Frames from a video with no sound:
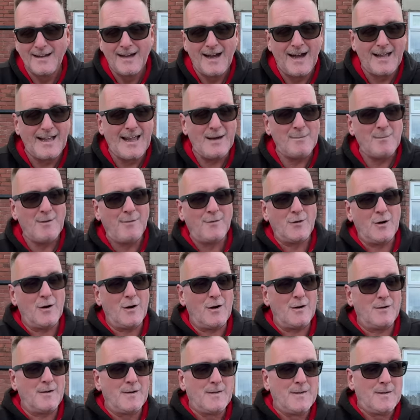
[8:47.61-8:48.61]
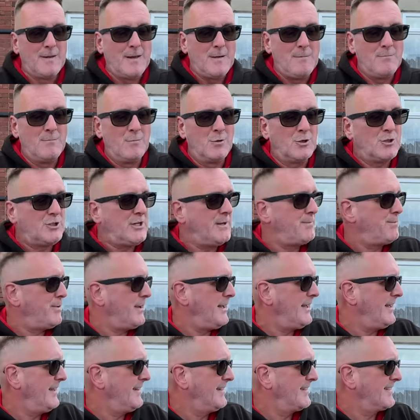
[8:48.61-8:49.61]
And then we've got mushy
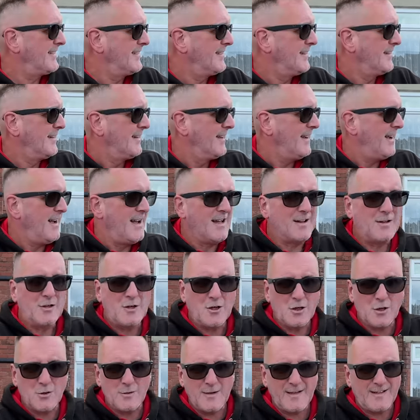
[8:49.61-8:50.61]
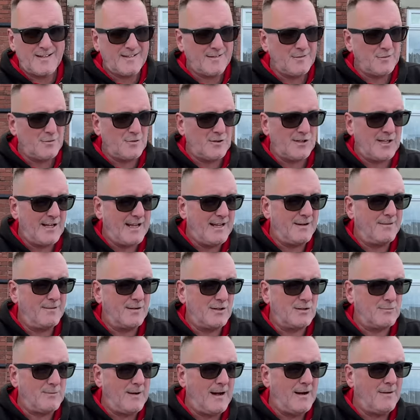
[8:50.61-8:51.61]
peas and curry sauce here
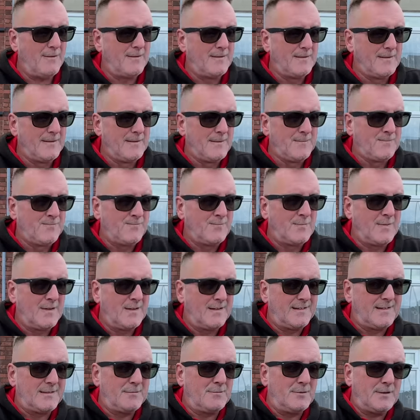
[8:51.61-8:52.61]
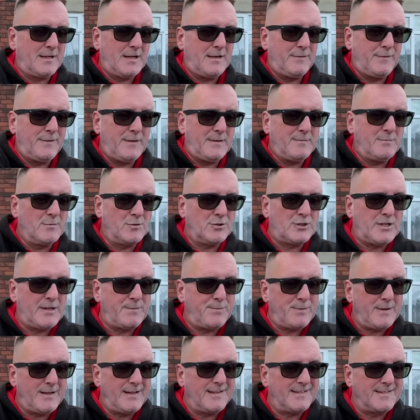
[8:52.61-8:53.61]
as well. So we'll go for the mushy
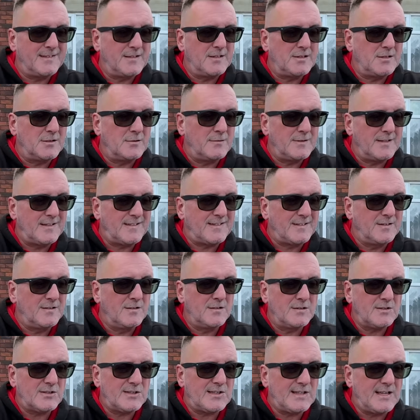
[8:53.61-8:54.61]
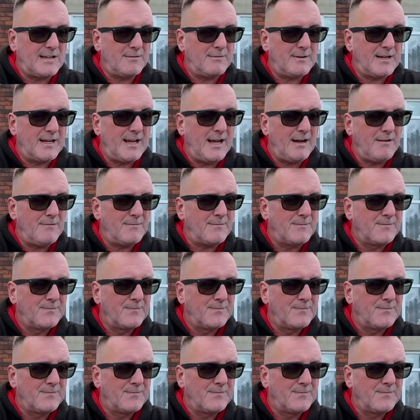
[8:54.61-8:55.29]
peas and curry sauce. There we go.